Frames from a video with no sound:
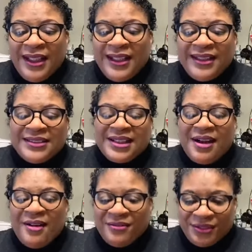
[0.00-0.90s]
his
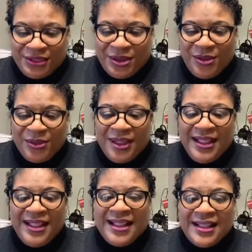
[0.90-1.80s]
comfort zone,
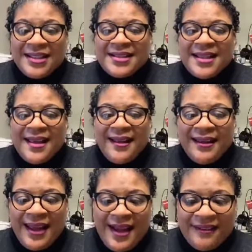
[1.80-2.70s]
he is
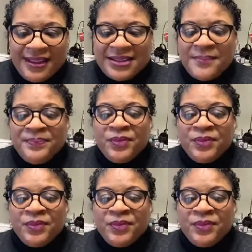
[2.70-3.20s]
hilarious.